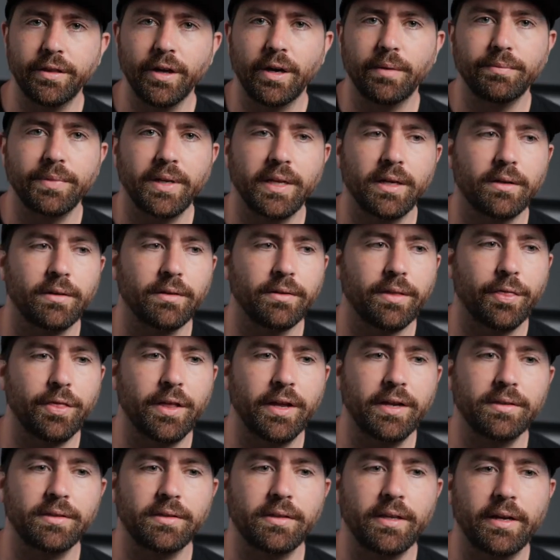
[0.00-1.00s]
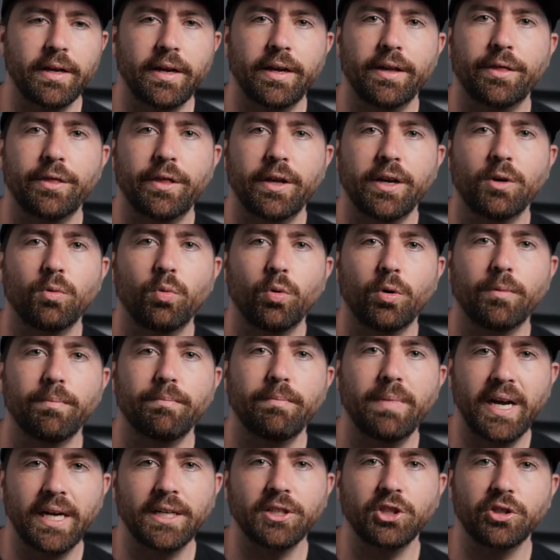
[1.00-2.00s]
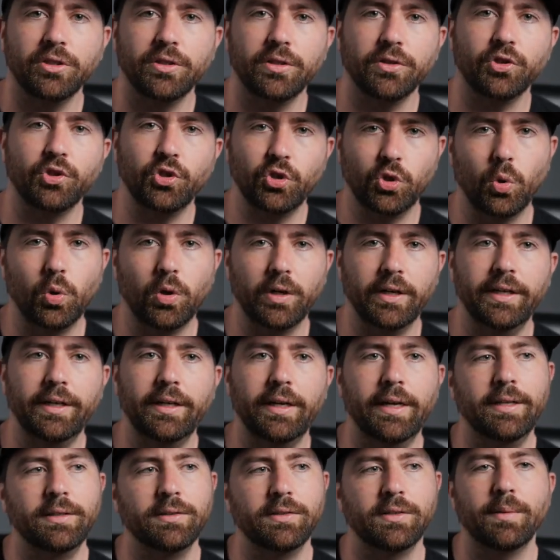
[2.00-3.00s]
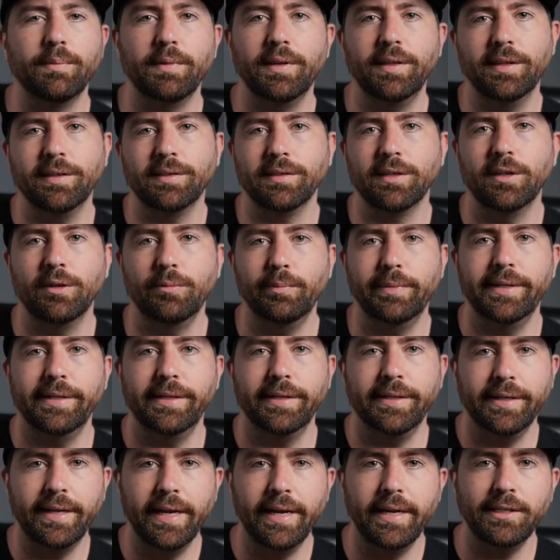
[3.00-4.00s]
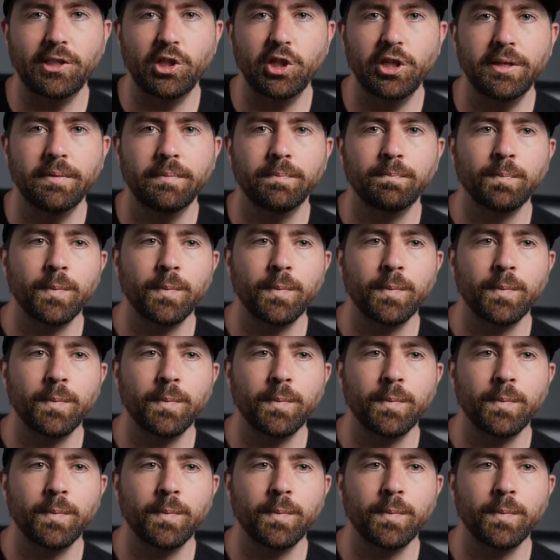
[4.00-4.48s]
thumbnail, things that I think will match the story and something that's gonna be engaging.